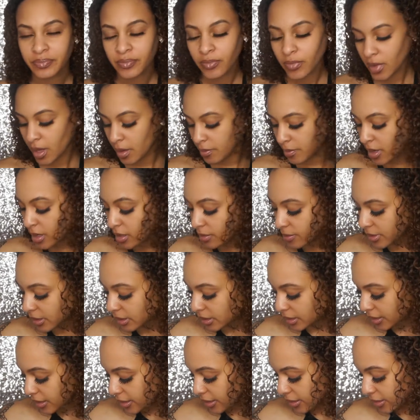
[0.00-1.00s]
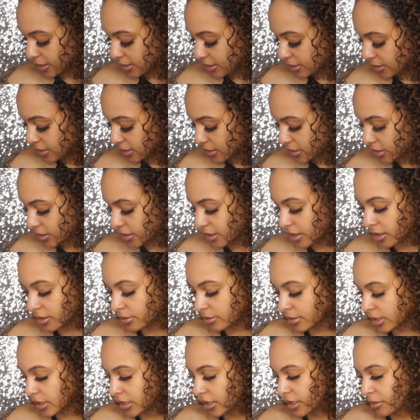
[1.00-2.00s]
It might have been like, could have
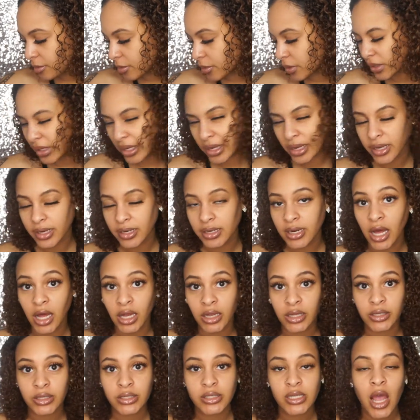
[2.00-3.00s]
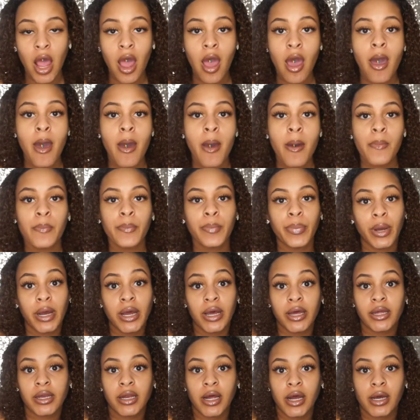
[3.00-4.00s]
been any more than eight dollars,
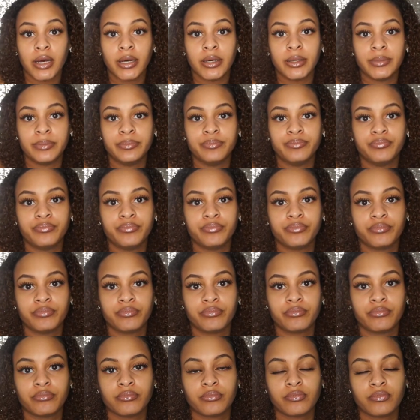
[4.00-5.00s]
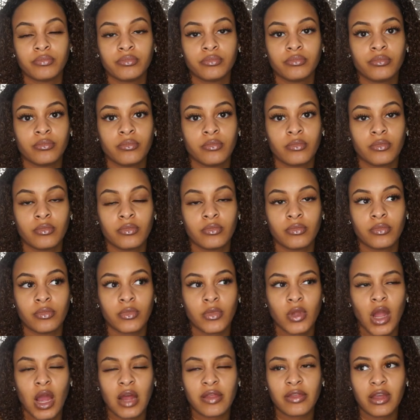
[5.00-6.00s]
but um
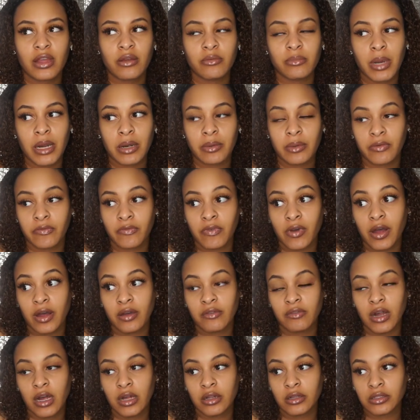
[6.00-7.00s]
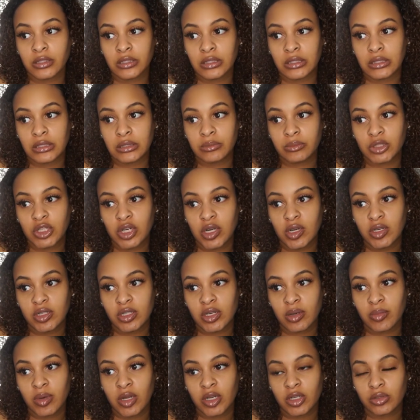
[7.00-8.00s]
I think it might have been five dollars and some change,
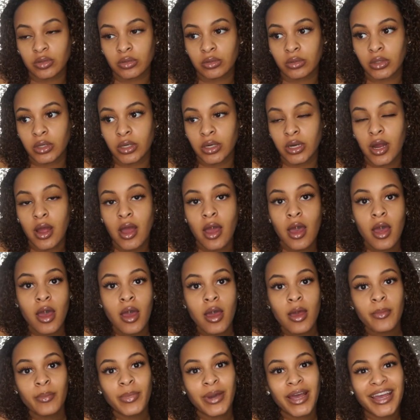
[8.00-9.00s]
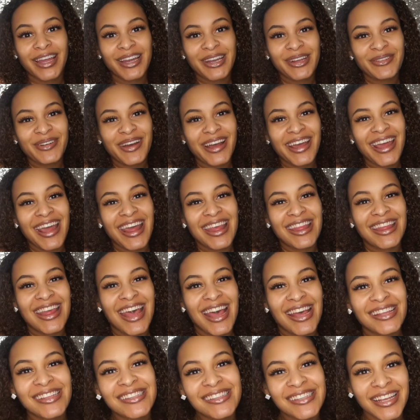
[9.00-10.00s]
I'm not sure. But anyway,
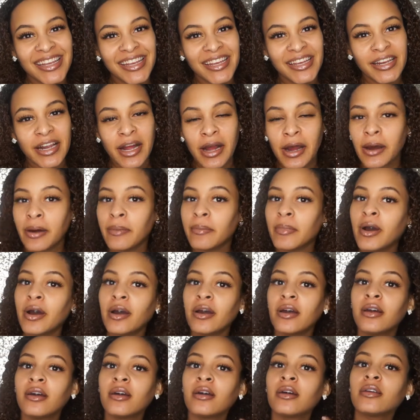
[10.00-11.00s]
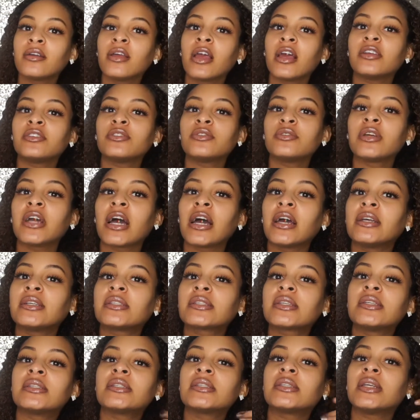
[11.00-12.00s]
that's it. Um as you guys
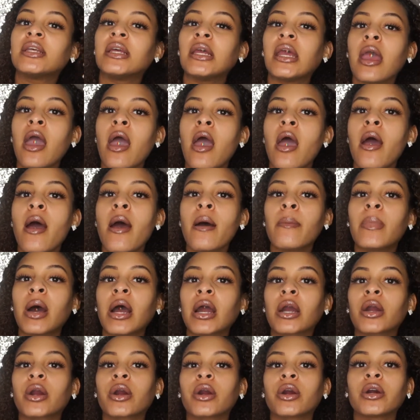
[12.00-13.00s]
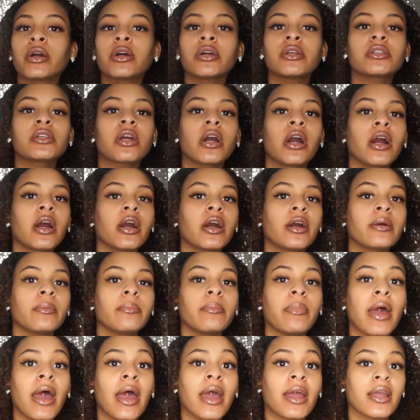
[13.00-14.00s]
can see, my curls are
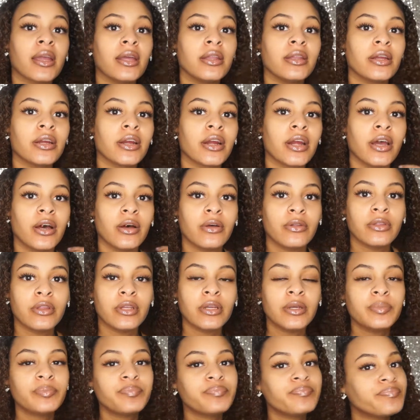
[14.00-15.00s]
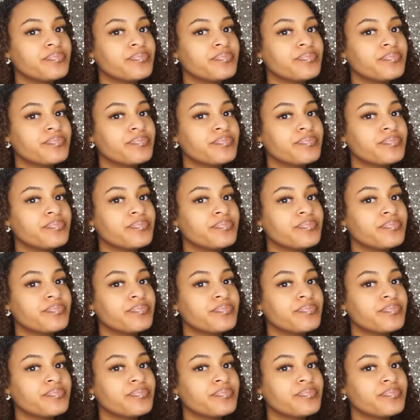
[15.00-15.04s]
back and they're healthy.